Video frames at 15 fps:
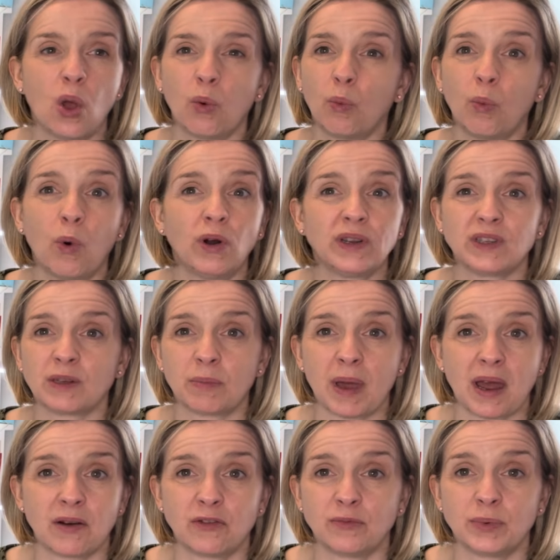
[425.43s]
One is a
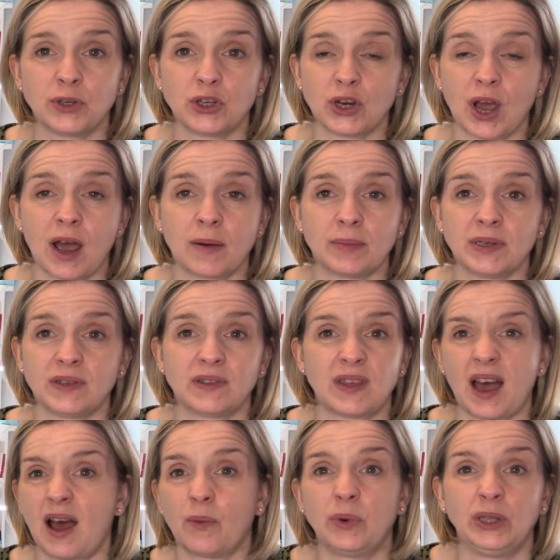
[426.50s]
pair of pyjamas
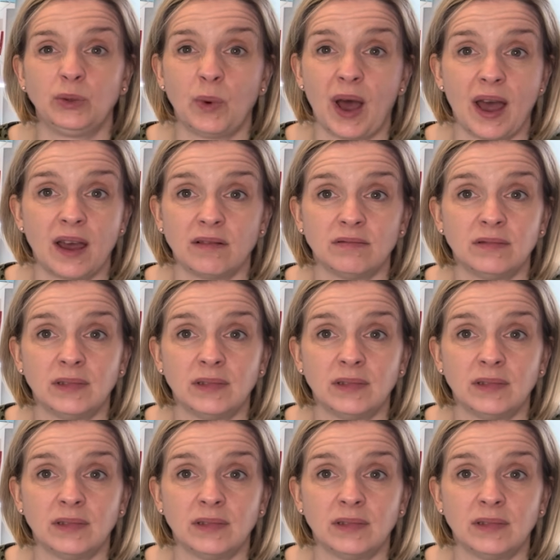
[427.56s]
that I will wear,